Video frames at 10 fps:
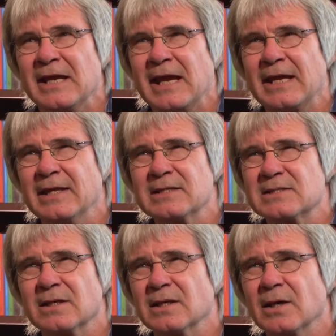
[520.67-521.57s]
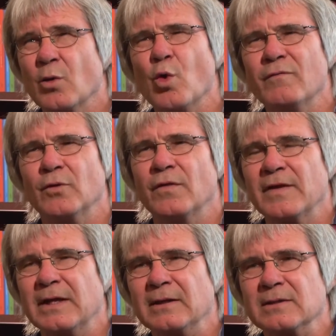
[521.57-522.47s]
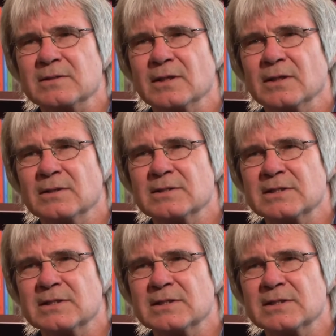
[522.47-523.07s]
And that's an awful thing to